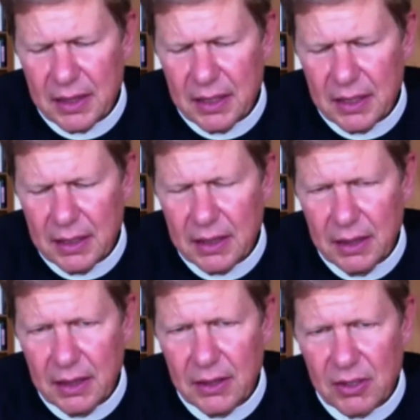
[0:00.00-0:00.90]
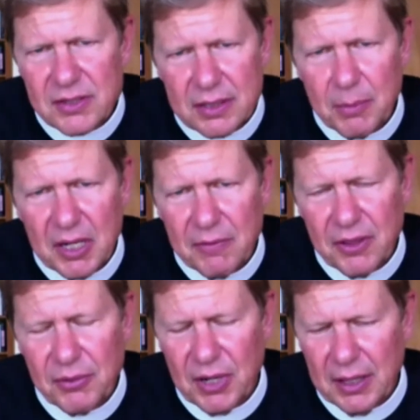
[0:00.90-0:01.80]
there is a bit of a
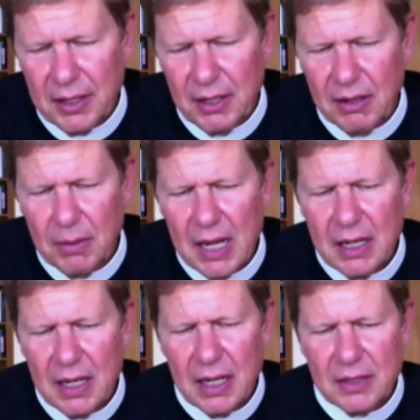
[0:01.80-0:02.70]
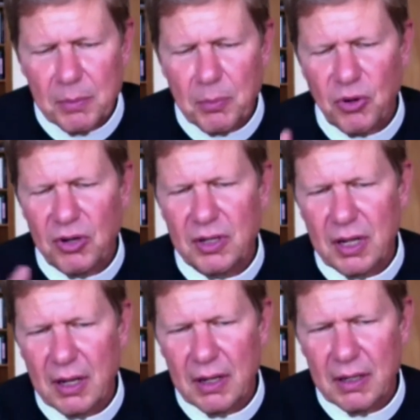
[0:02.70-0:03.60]
threat there, and it's
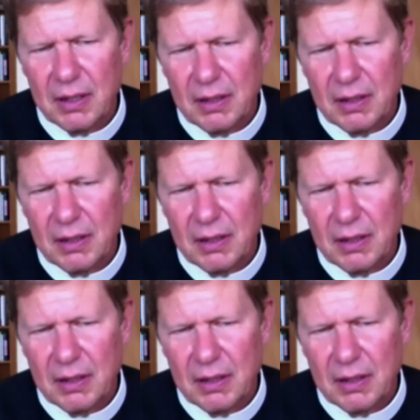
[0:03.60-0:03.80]
important